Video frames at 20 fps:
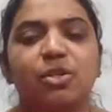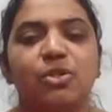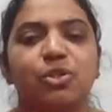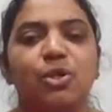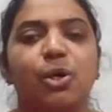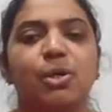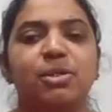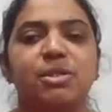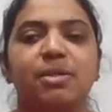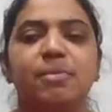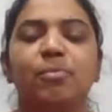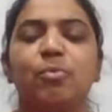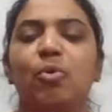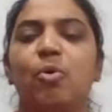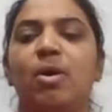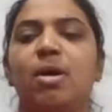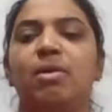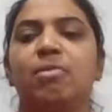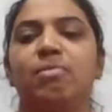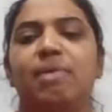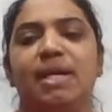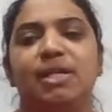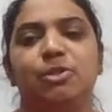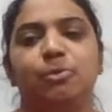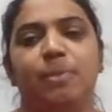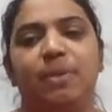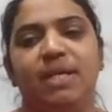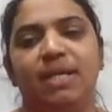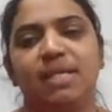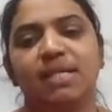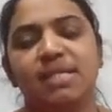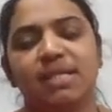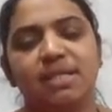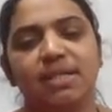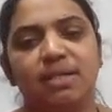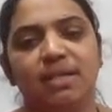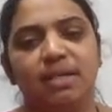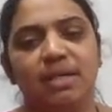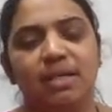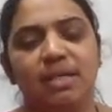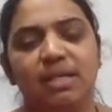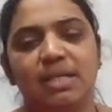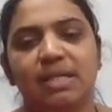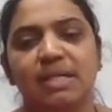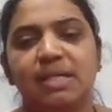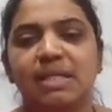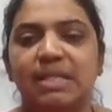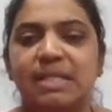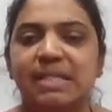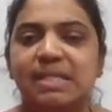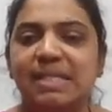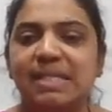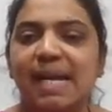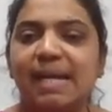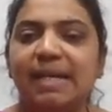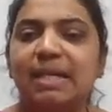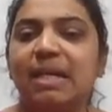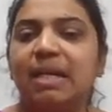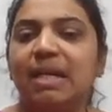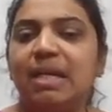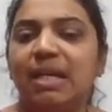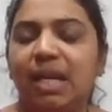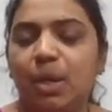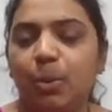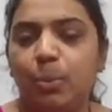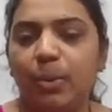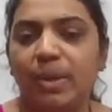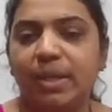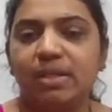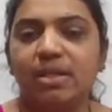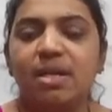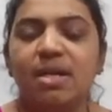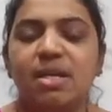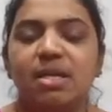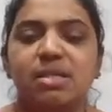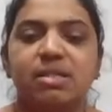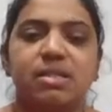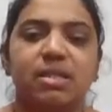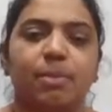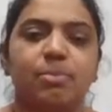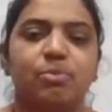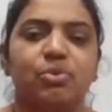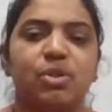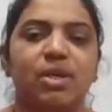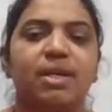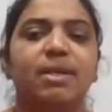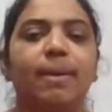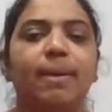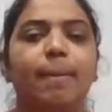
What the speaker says: Dr. Mohan Rajmane Sir. Standard 11, Subject